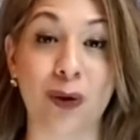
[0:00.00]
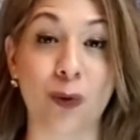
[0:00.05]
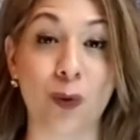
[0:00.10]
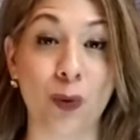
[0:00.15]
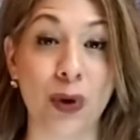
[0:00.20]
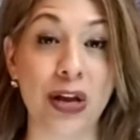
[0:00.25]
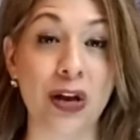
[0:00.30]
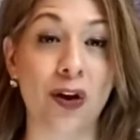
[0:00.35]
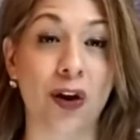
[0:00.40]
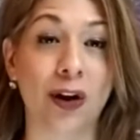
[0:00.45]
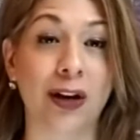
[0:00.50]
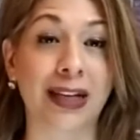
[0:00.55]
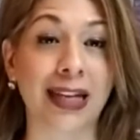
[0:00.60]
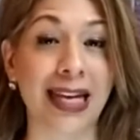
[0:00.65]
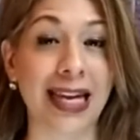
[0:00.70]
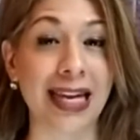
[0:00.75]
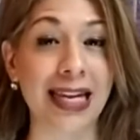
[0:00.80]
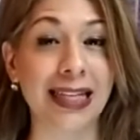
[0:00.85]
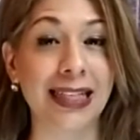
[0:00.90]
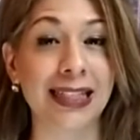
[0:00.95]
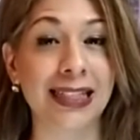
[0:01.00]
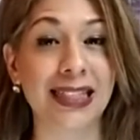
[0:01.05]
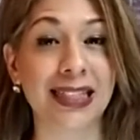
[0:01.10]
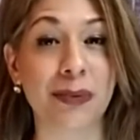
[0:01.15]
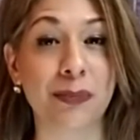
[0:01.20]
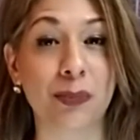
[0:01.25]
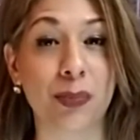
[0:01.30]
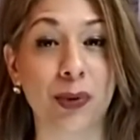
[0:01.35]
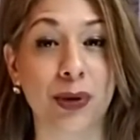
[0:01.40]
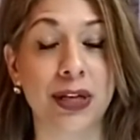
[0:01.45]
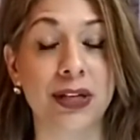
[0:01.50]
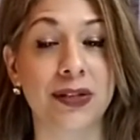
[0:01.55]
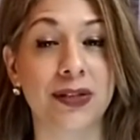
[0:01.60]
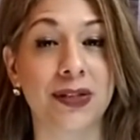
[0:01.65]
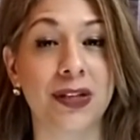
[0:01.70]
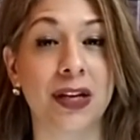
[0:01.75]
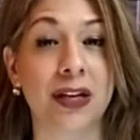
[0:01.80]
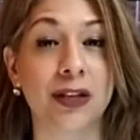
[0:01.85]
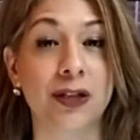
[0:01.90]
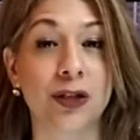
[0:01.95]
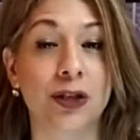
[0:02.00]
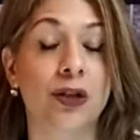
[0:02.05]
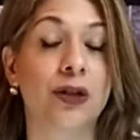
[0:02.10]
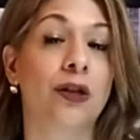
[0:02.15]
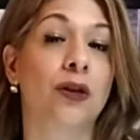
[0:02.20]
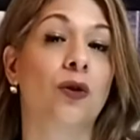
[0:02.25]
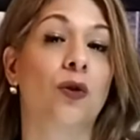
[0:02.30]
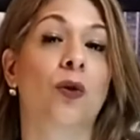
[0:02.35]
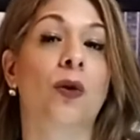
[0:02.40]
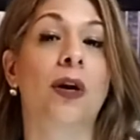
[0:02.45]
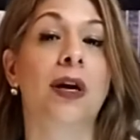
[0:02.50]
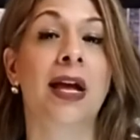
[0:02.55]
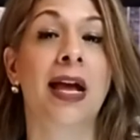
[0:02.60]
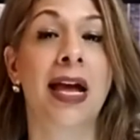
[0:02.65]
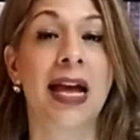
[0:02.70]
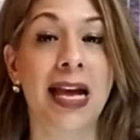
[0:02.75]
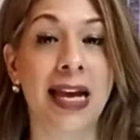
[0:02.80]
We are kings and priests unto the Lord